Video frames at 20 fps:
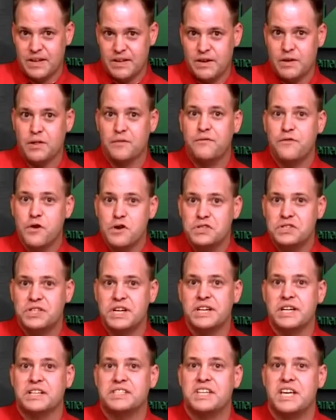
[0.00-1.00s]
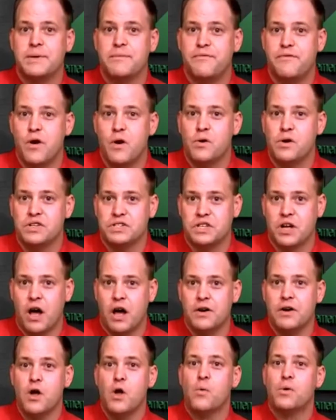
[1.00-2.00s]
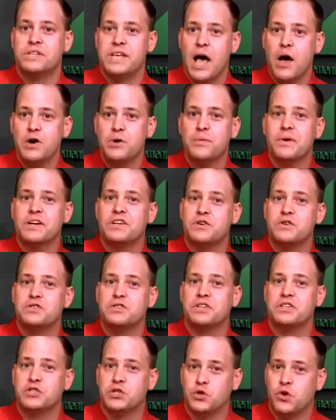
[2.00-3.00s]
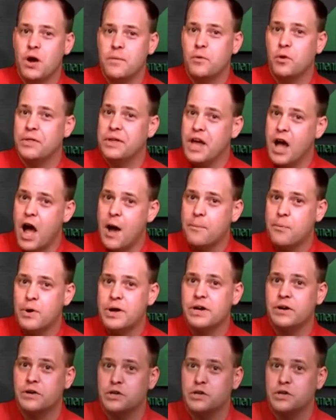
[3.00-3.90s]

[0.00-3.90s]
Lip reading: Now, the first thing the team focused on was how to reduce the trouble the operator